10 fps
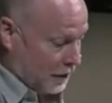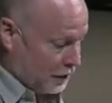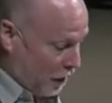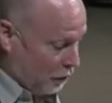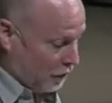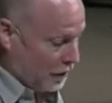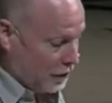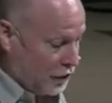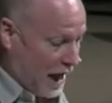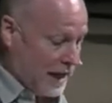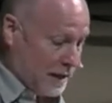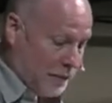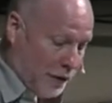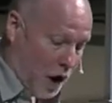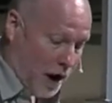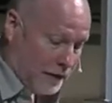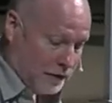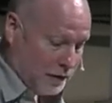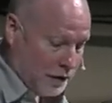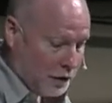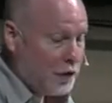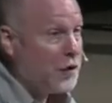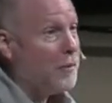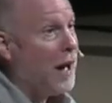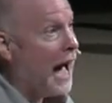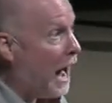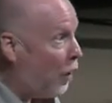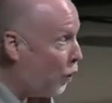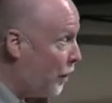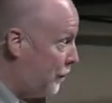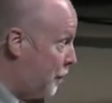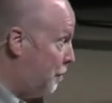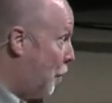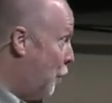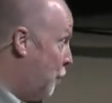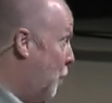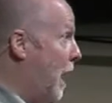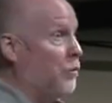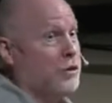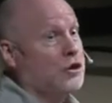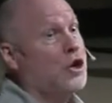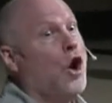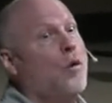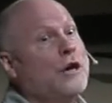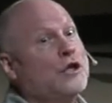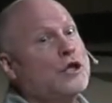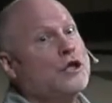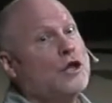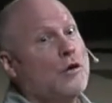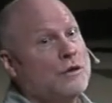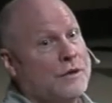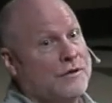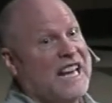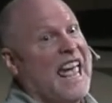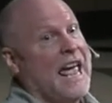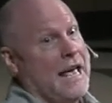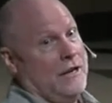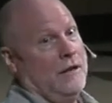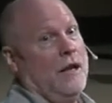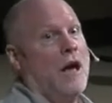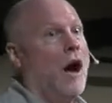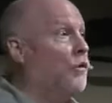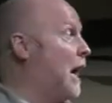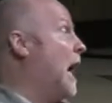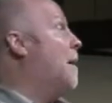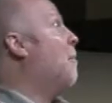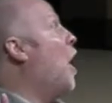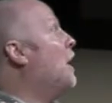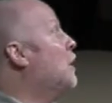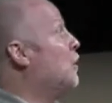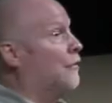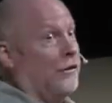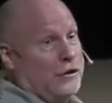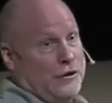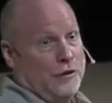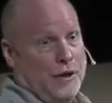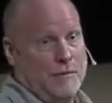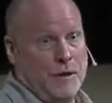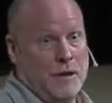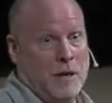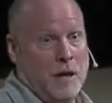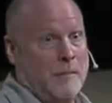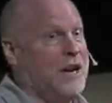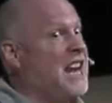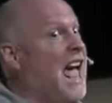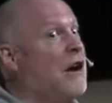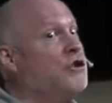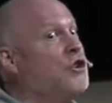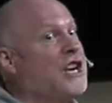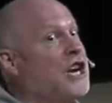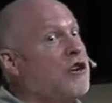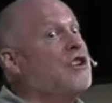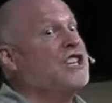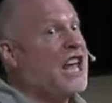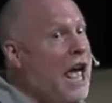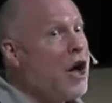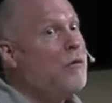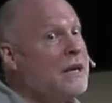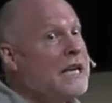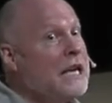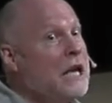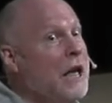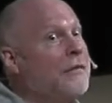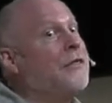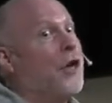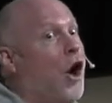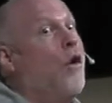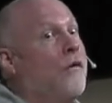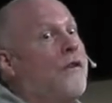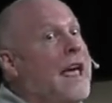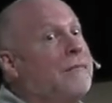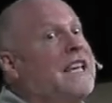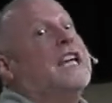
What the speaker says: So Jacob thought that the power of the birthright was going to Joseph's head. Okay, I bought into the first string. But now you're here to tell me that the whole family,